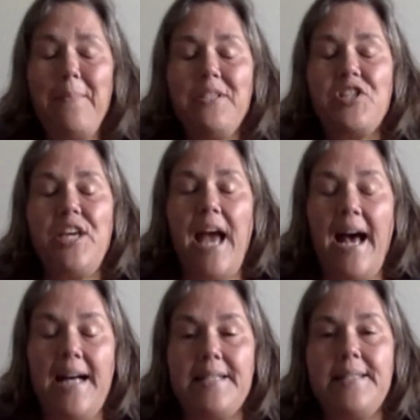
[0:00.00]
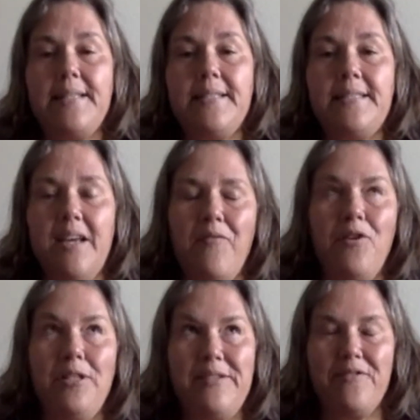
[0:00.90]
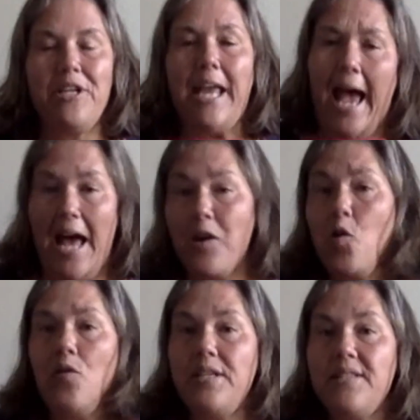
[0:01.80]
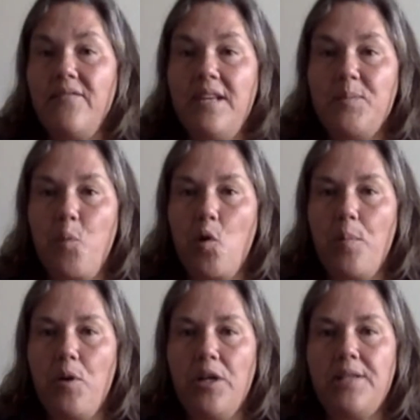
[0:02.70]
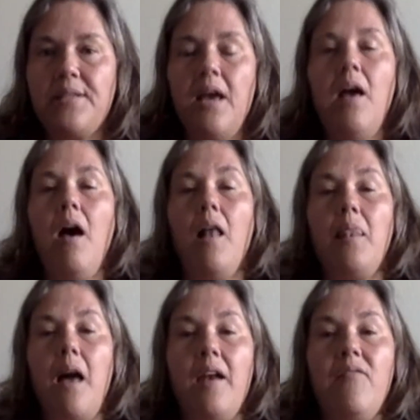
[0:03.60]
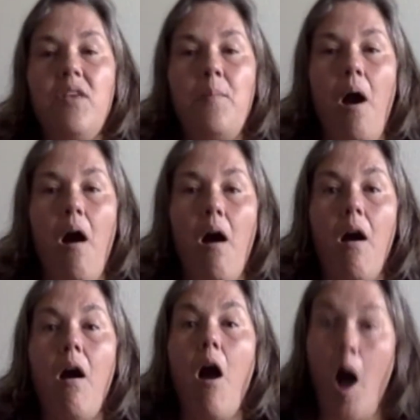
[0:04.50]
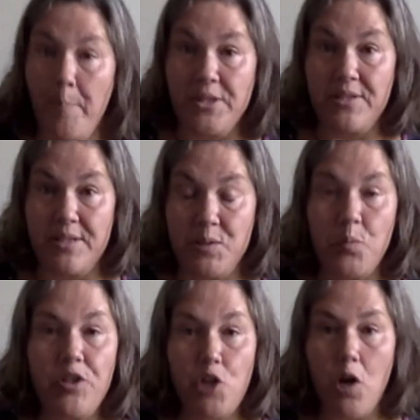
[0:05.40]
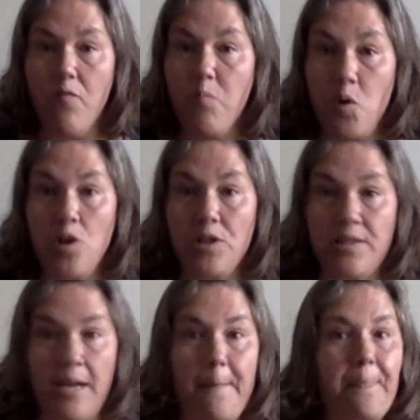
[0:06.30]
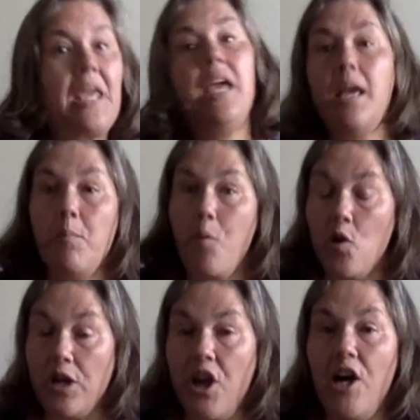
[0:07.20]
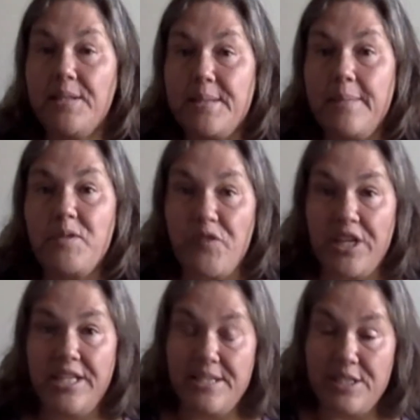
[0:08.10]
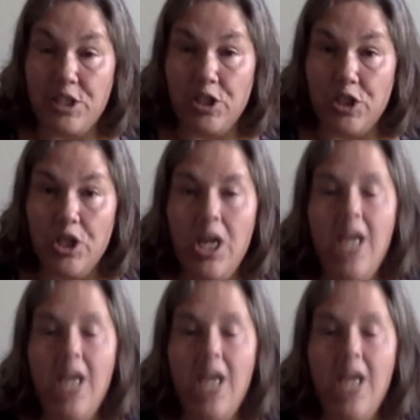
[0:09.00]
She has several different categories of these board books. A lot of them are opposites, which are, of course, important concepts for kids to learn.